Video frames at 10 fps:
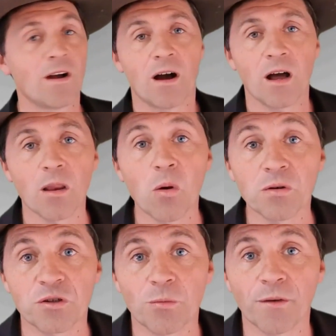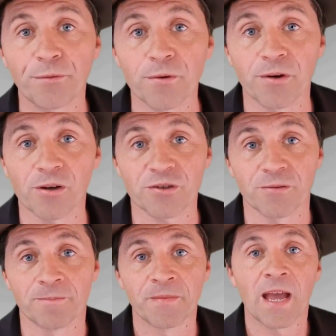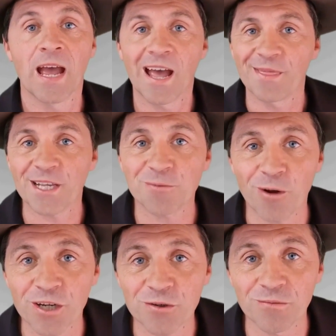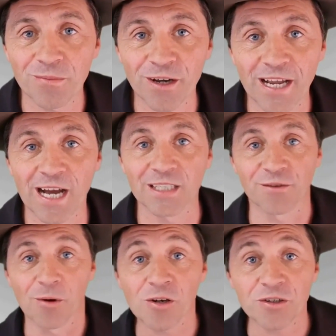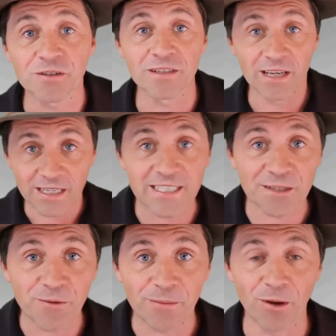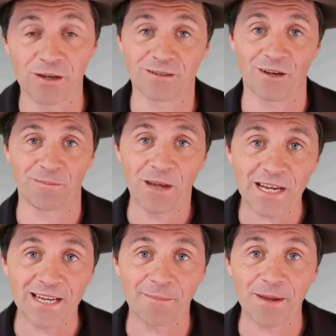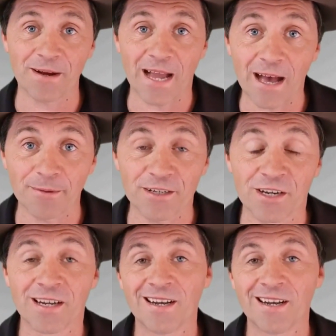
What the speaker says: I launch them off through an auction. And that's why you shouldn't buy cars from auctions, because that's where blokes like me dump our garbage.